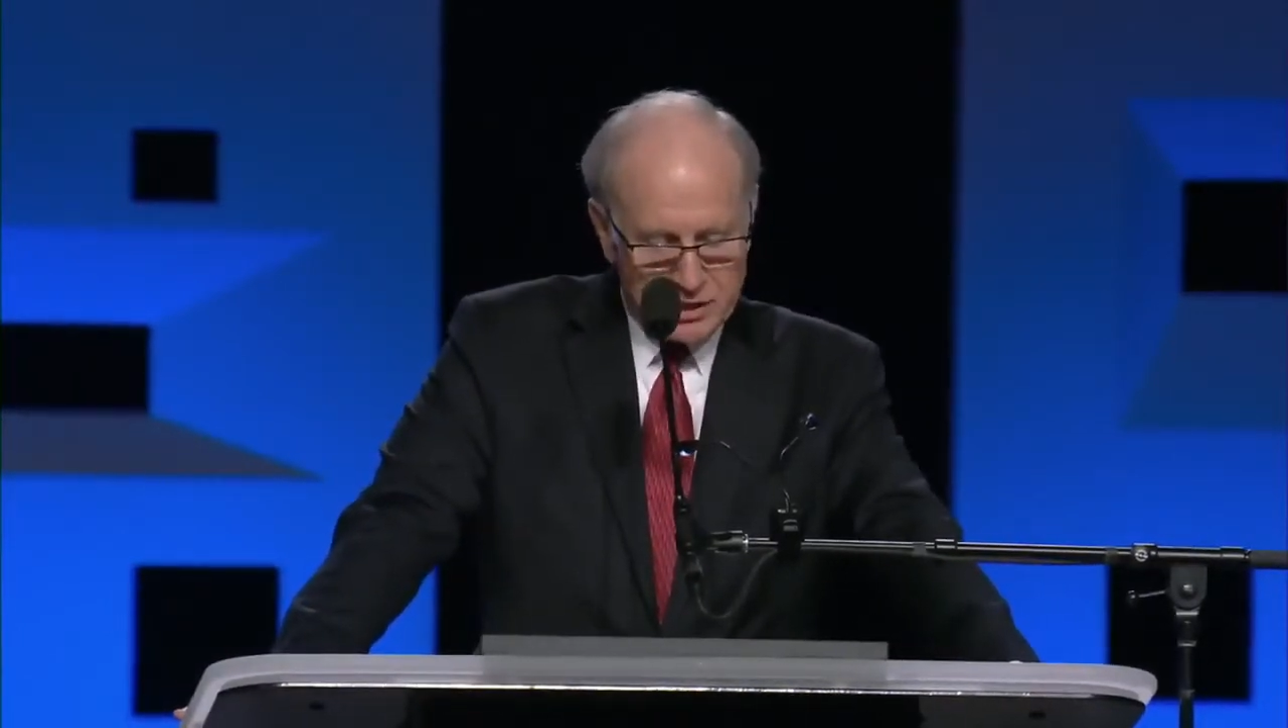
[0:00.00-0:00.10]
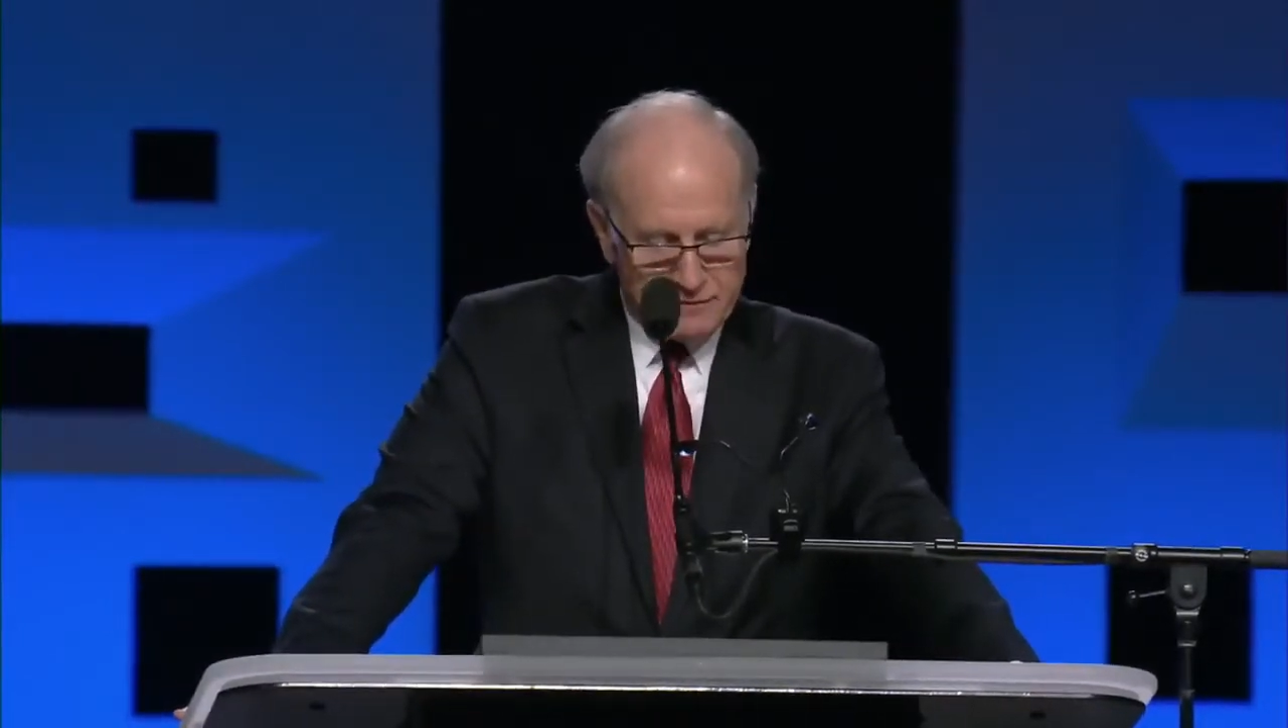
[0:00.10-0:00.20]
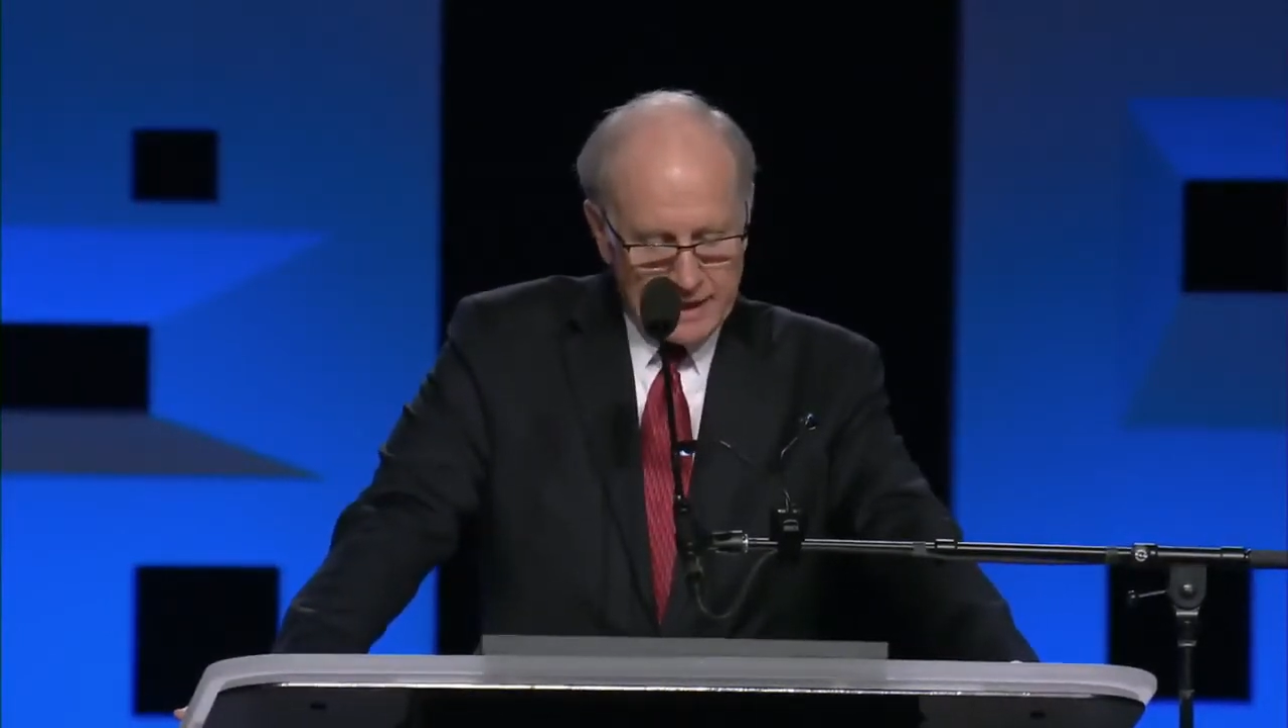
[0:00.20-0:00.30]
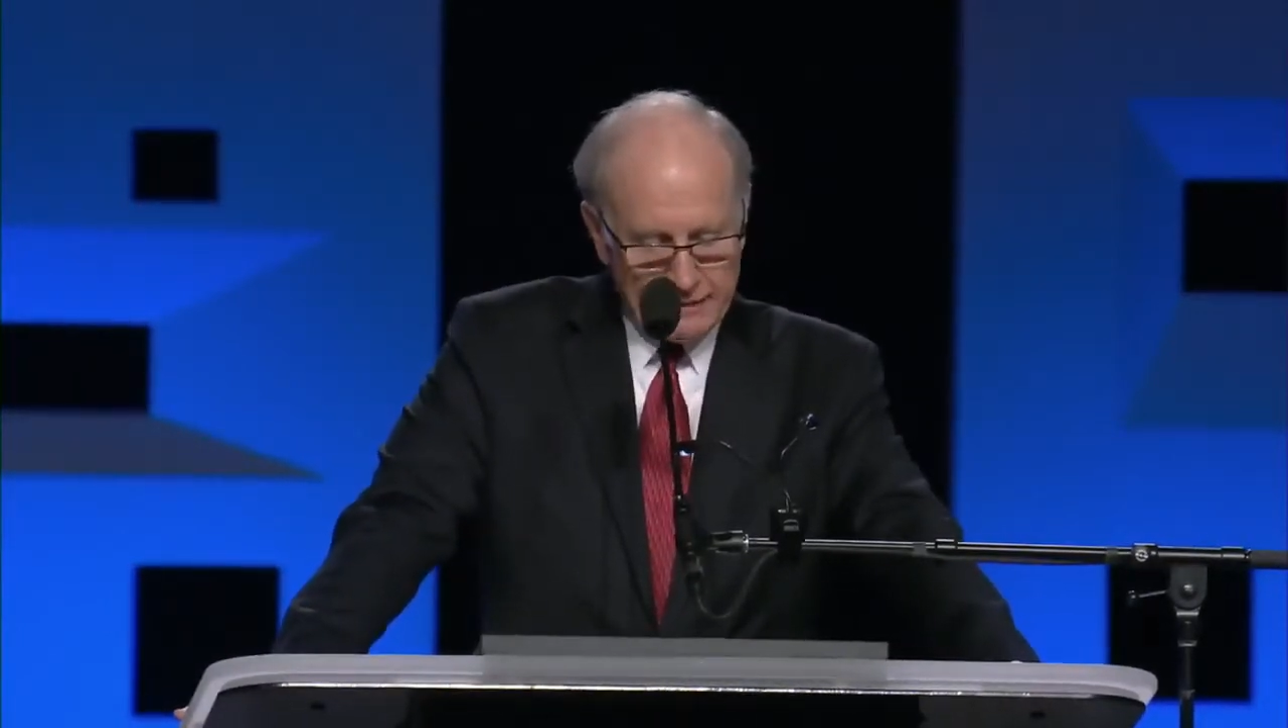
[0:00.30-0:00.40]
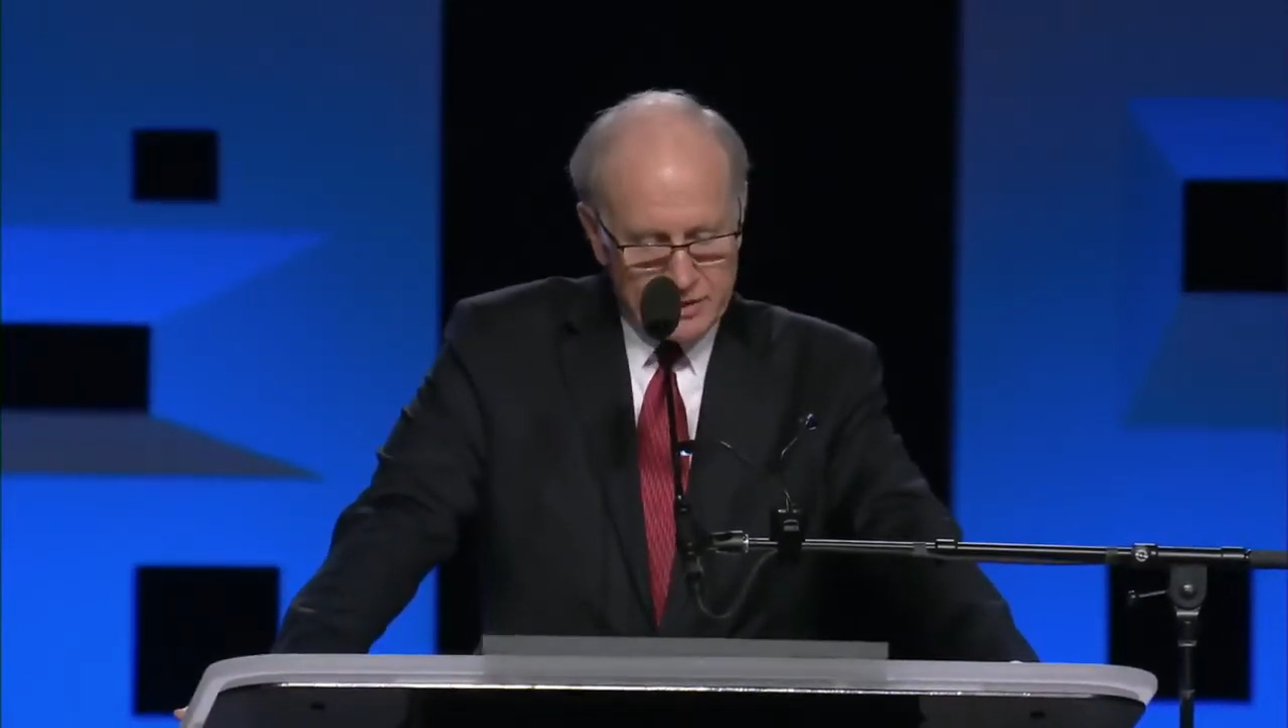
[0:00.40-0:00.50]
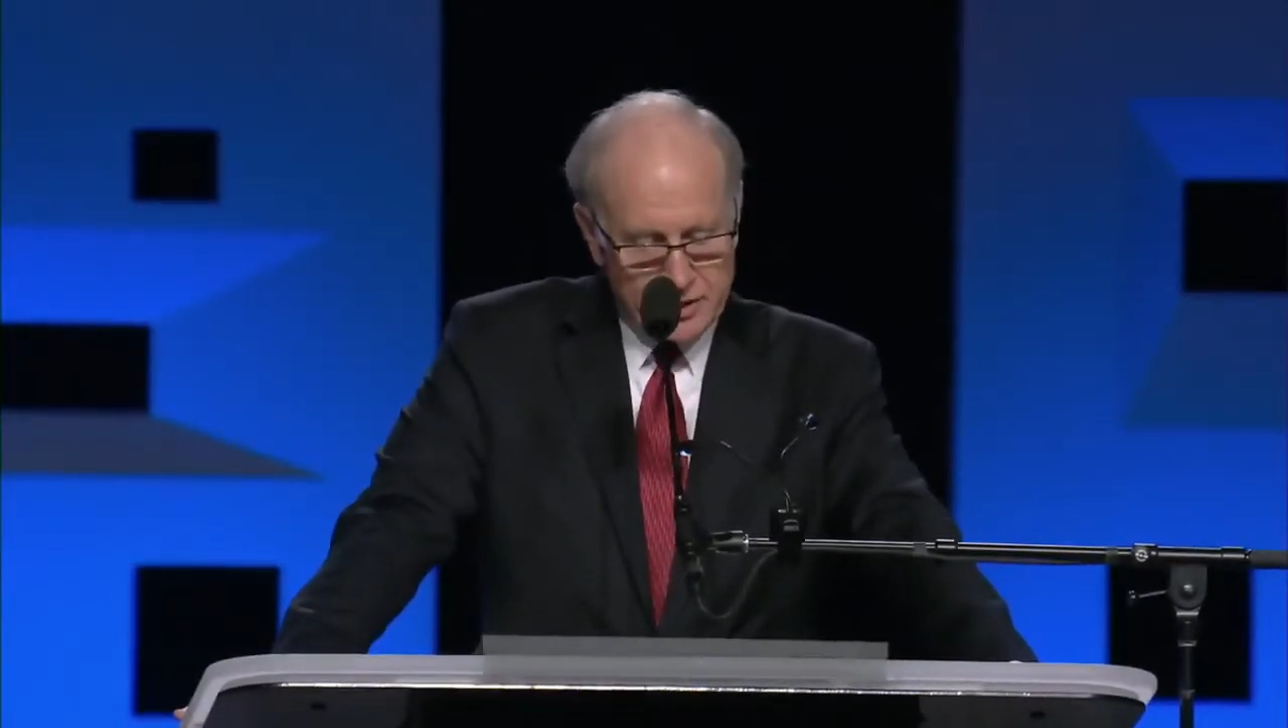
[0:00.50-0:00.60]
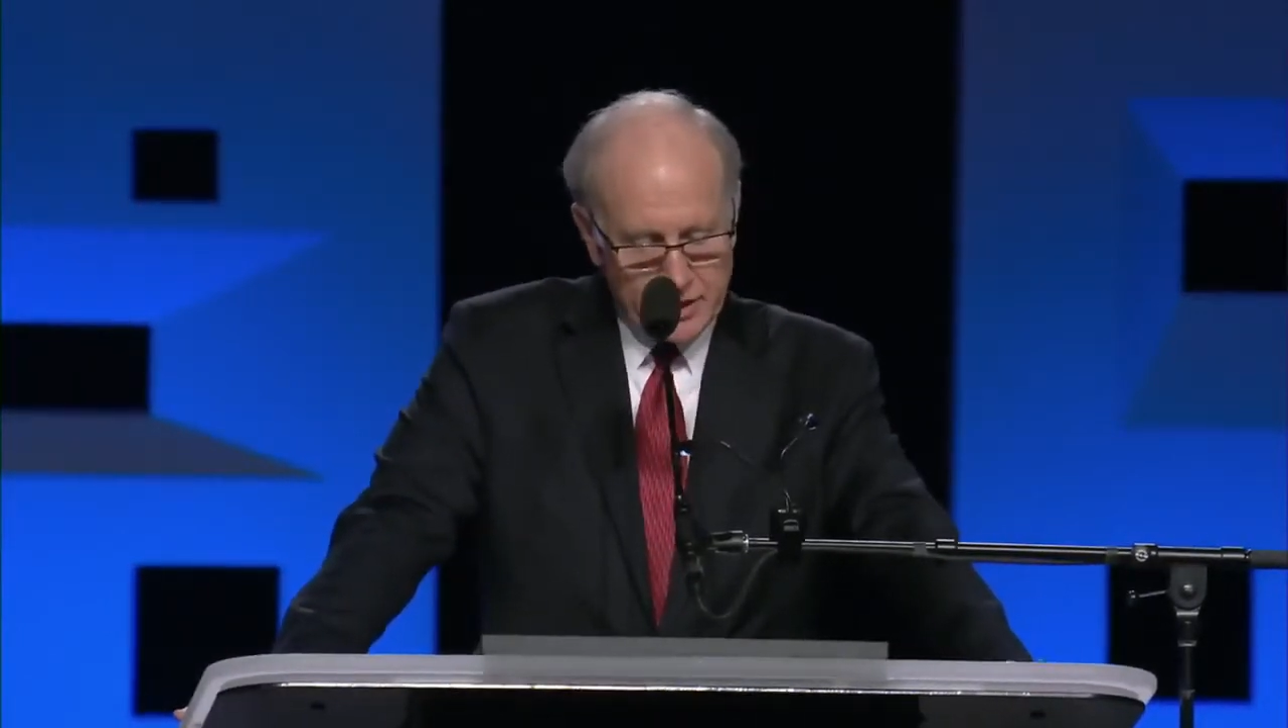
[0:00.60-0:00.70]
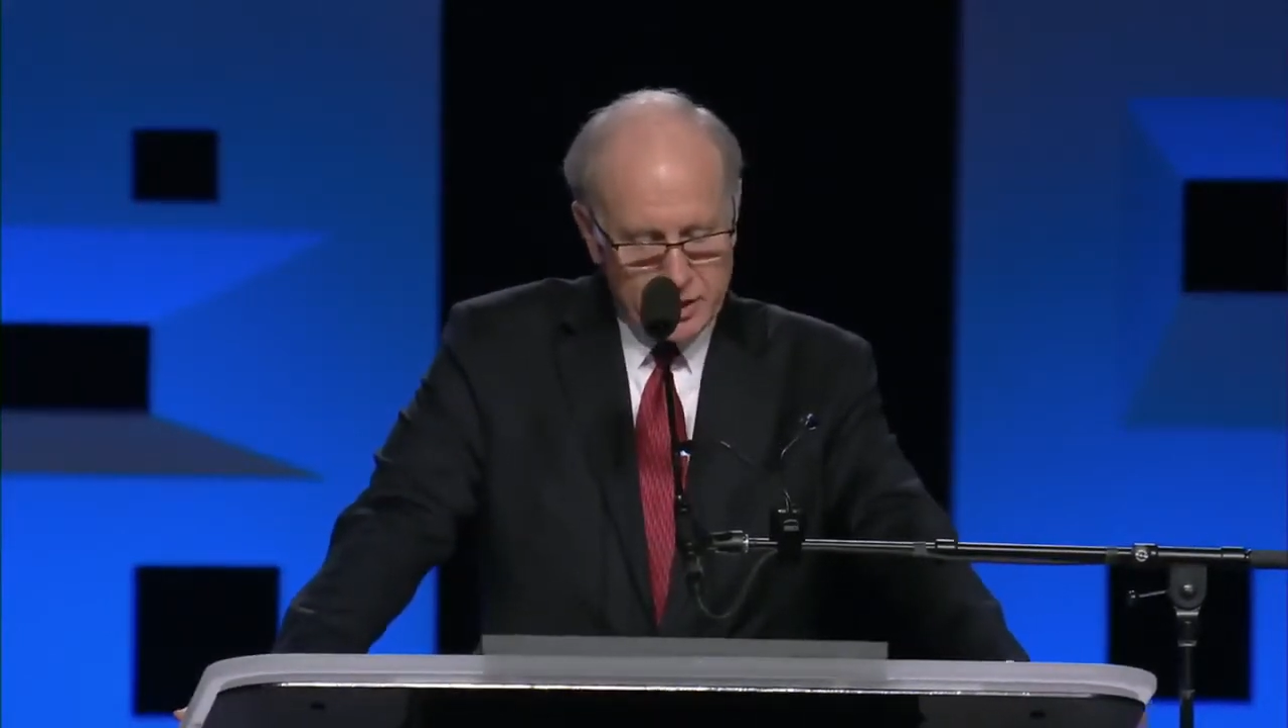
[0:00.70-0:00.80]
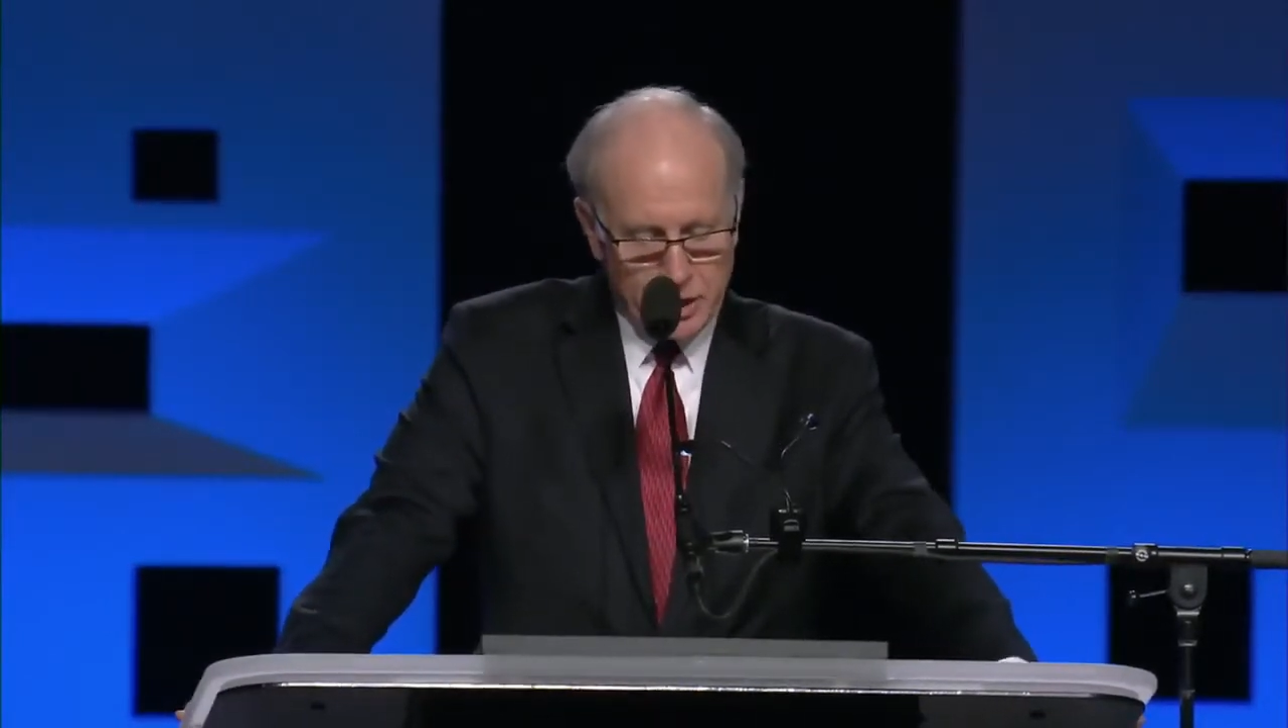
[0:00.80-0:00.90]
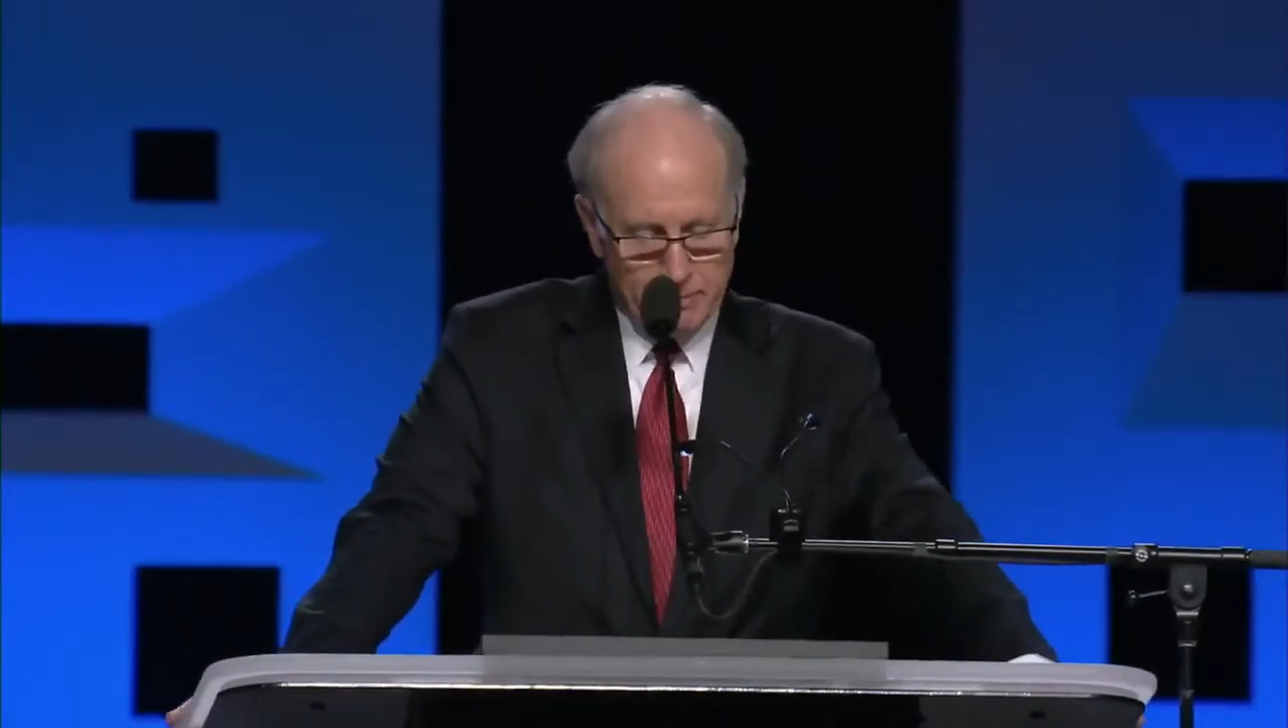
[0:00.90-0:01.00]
5 and 6 in your